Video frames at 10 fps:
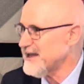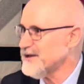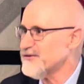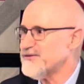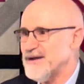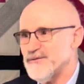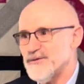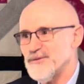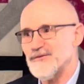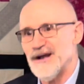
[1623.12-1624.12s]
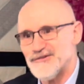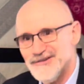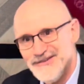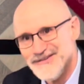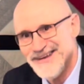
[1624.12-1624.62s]
say he'll save them from the
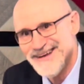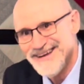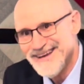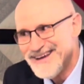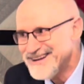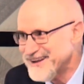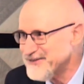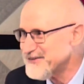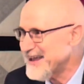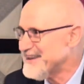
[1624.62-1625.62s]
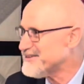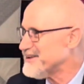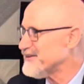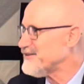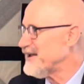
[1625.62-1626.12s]
Russians. Doesn't say he's
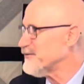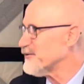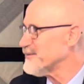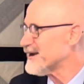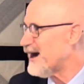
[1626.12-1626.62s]
going to save them from the